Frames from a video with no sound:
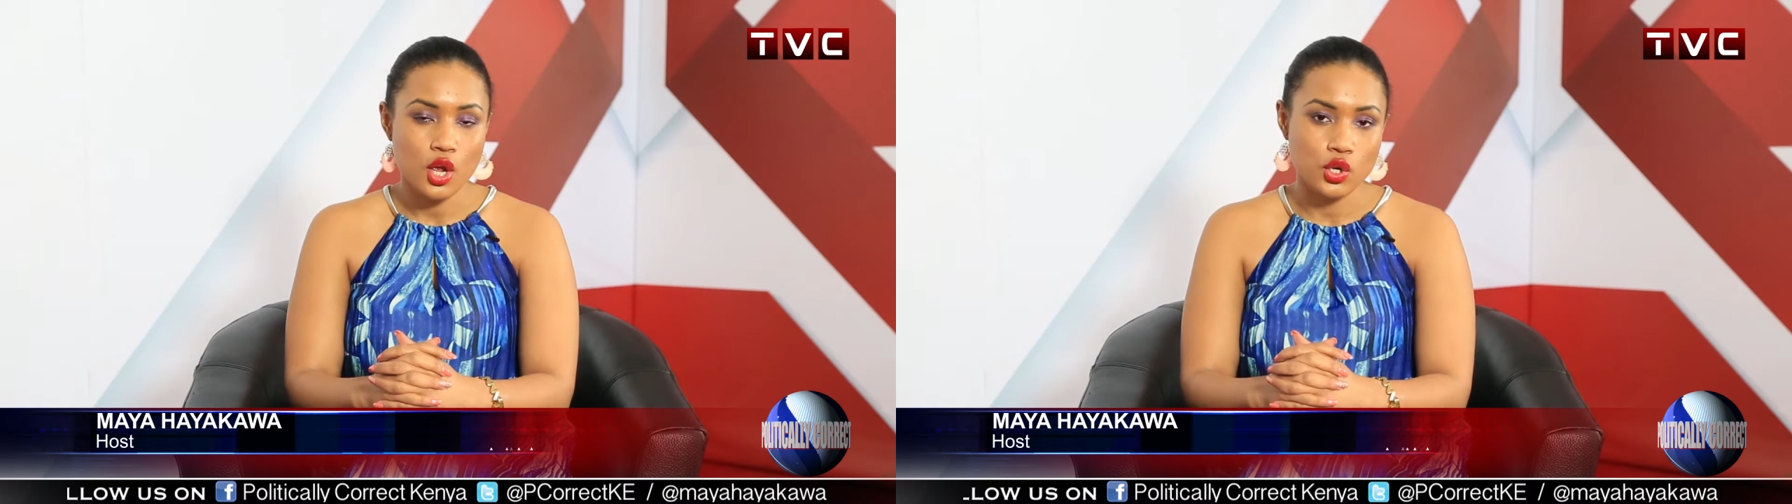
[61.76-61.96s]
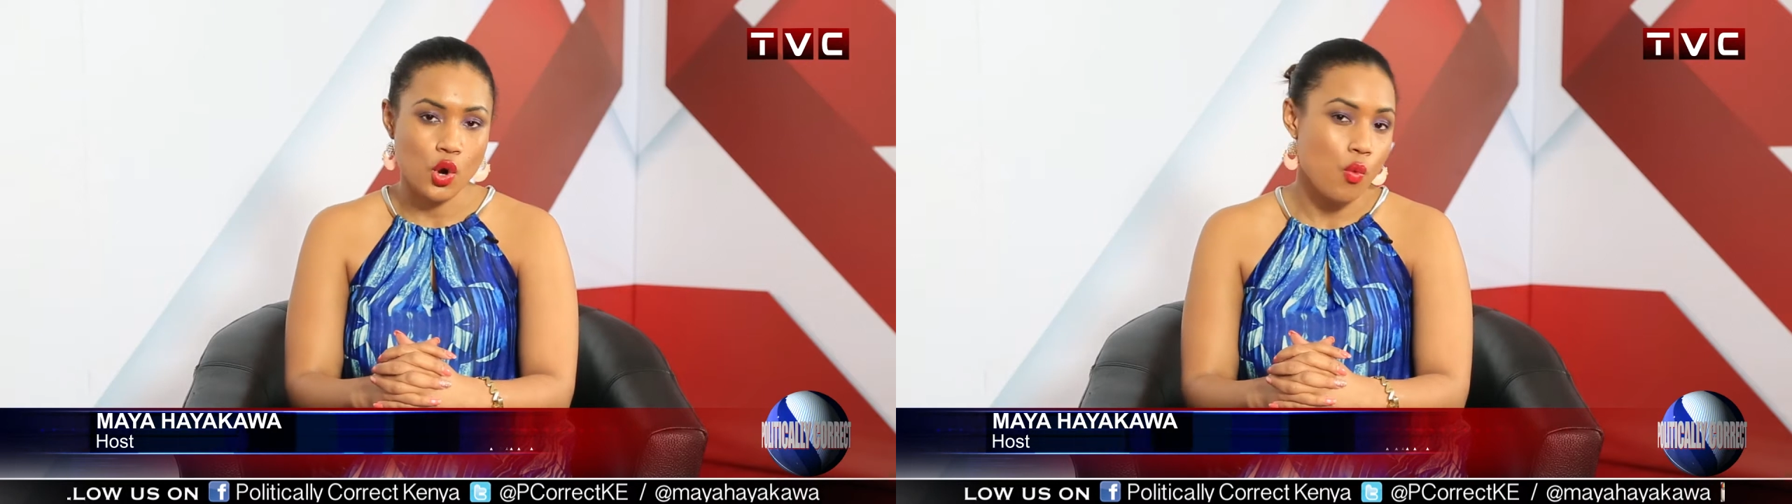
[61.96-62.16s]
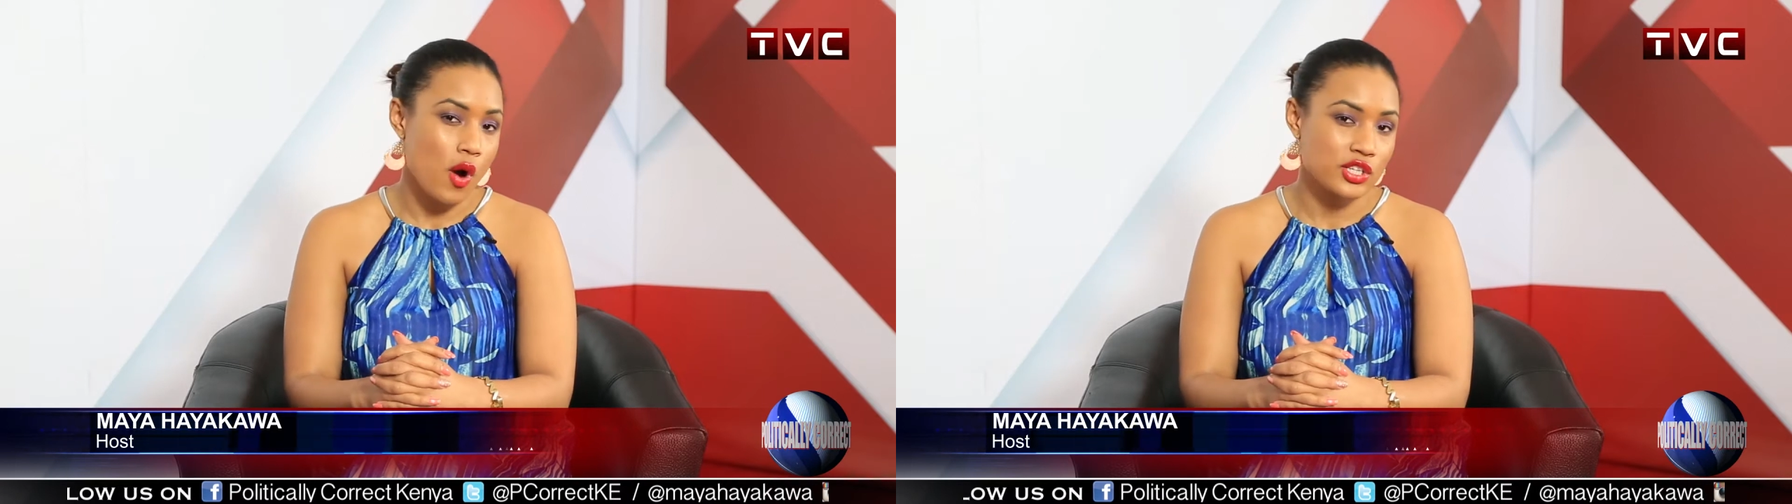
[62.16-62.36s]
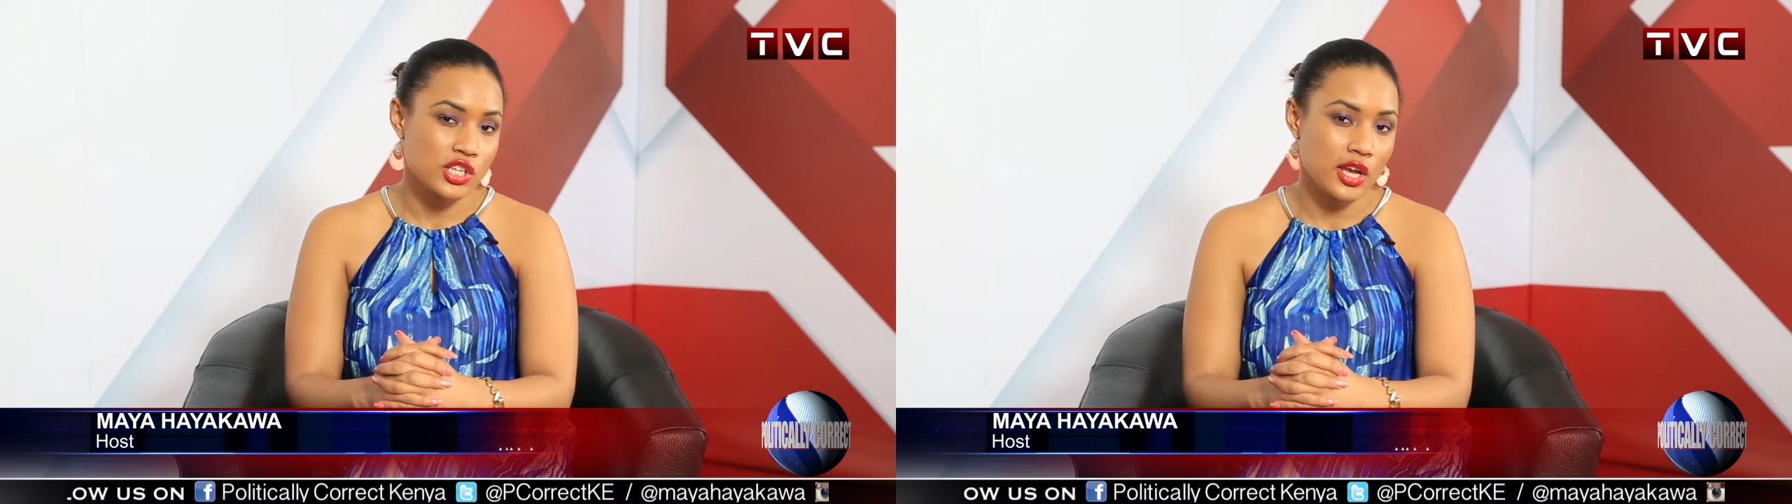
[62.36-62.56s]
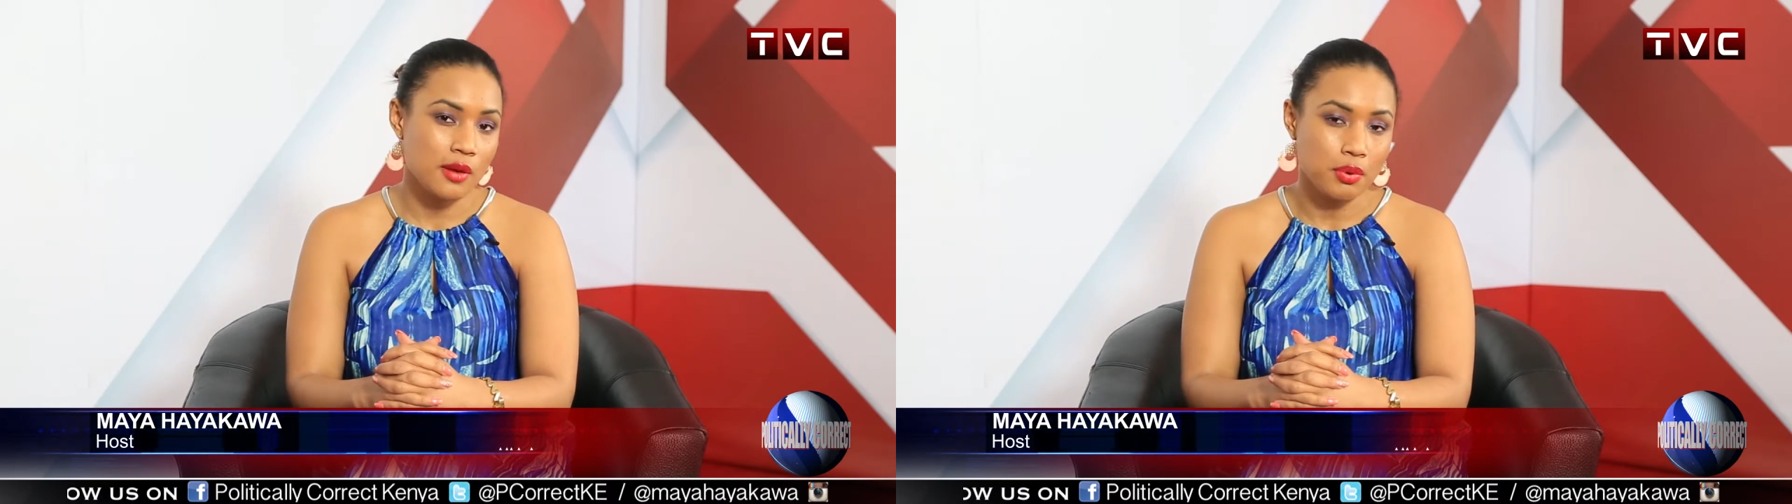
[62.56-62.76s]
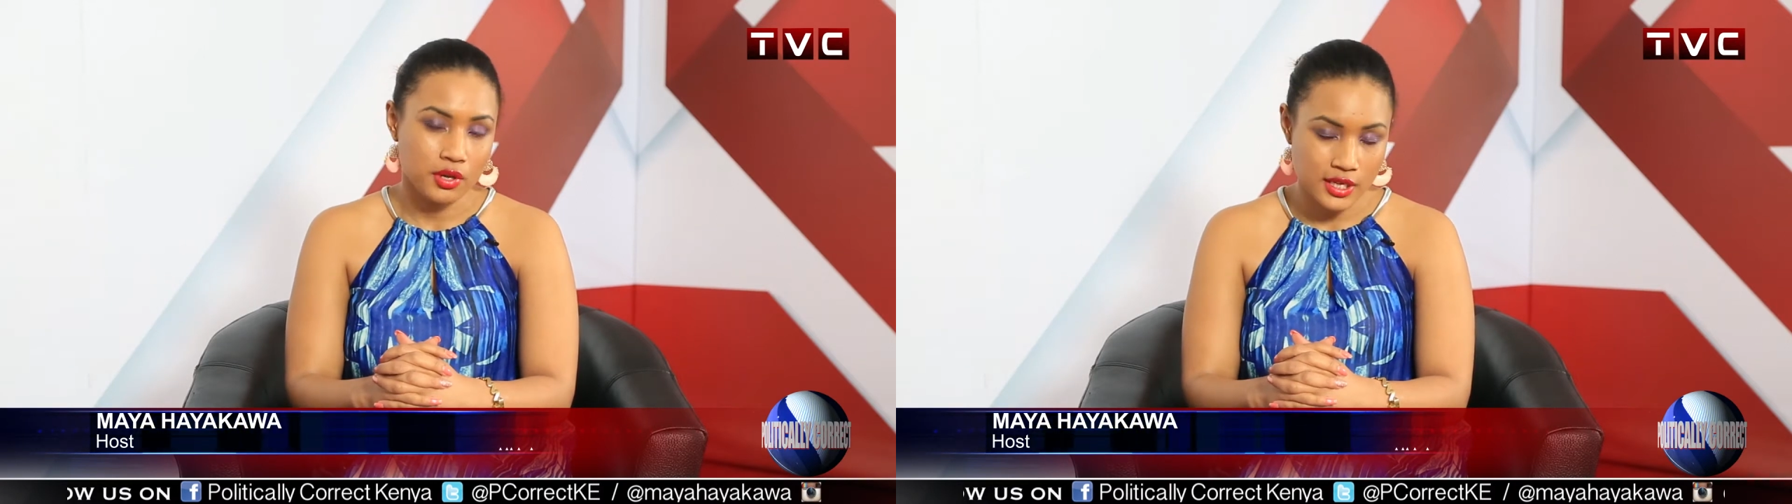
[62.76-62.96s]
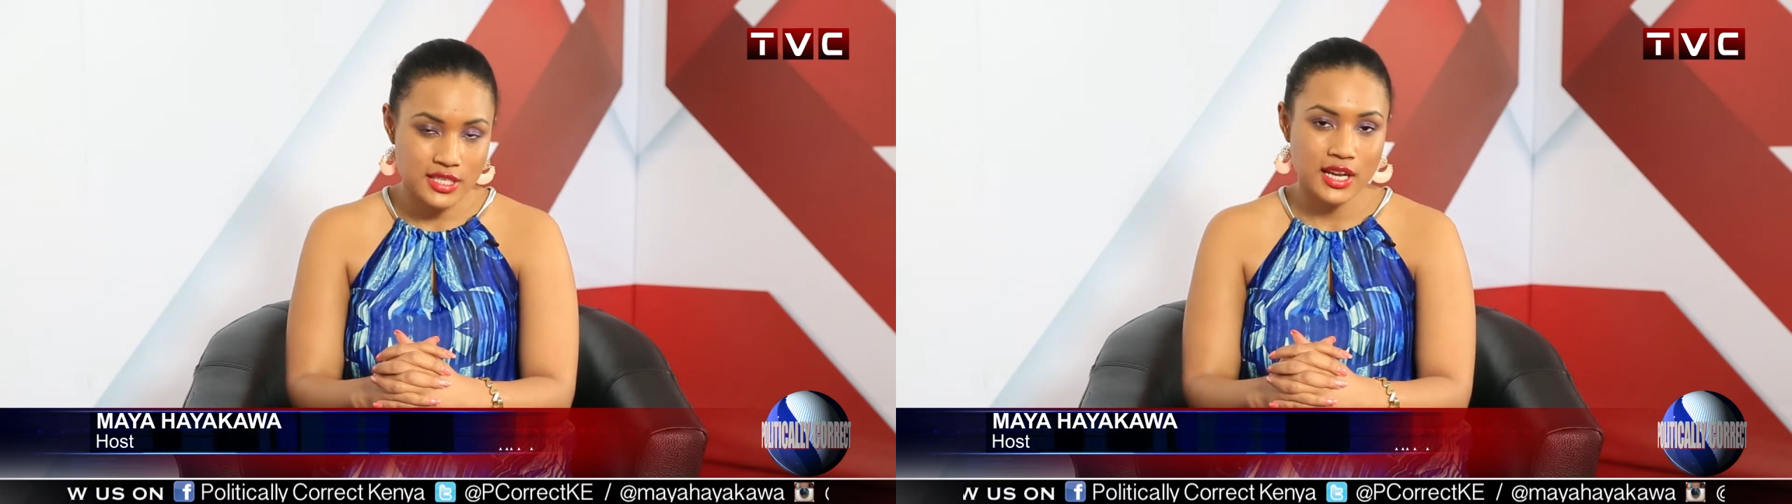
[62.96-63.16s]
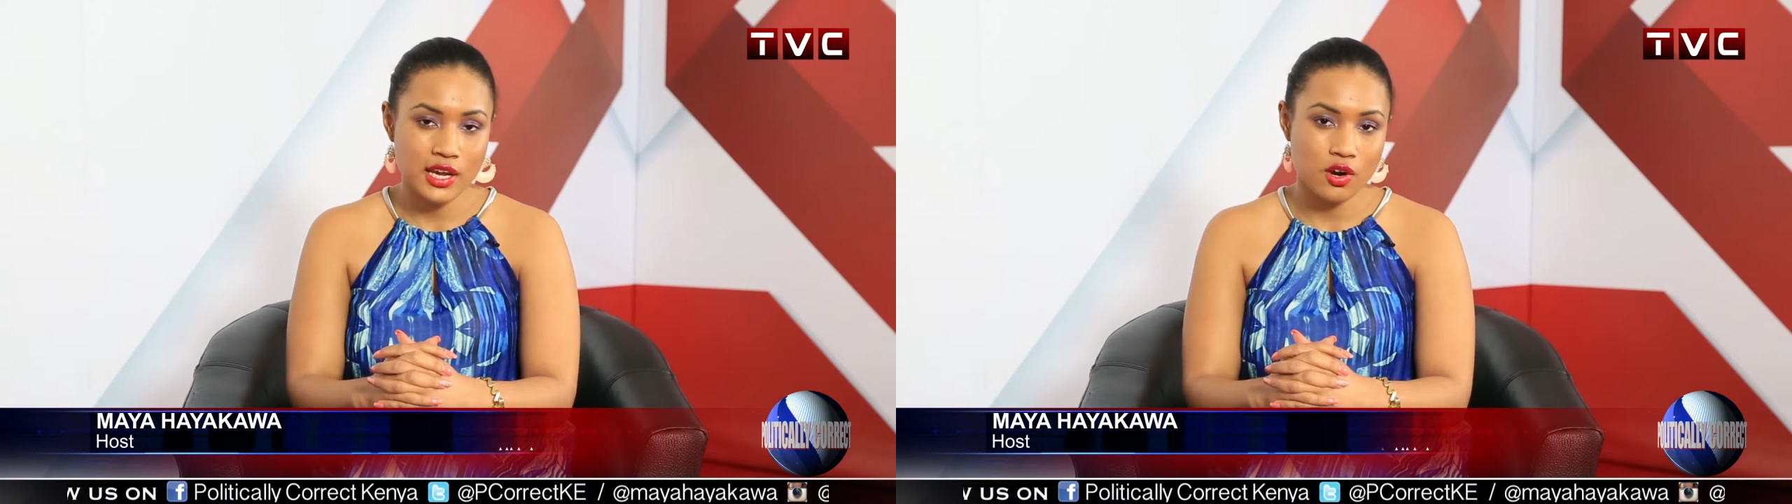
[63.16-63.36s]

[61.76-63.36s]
You're watching Politically